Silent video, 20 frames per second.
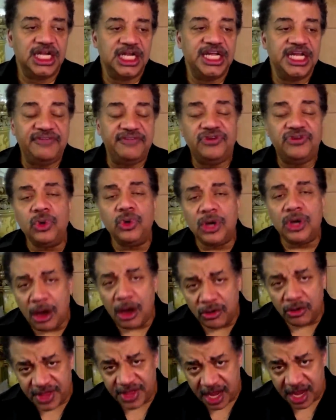If you
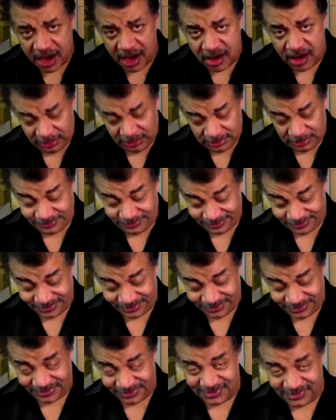go there
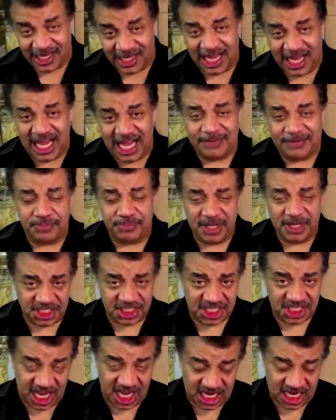and pitch
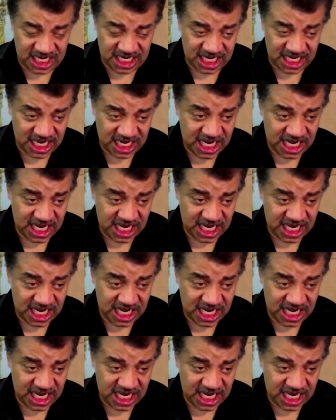tent